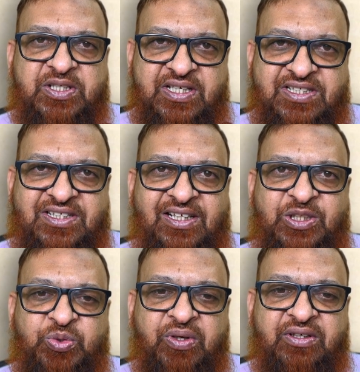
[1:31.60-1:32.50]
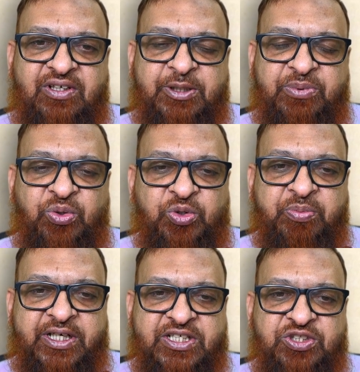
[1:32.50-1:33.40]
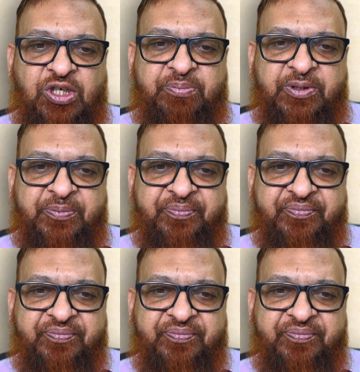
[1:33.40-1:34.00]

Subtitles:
install this one. Let me go to my desktop.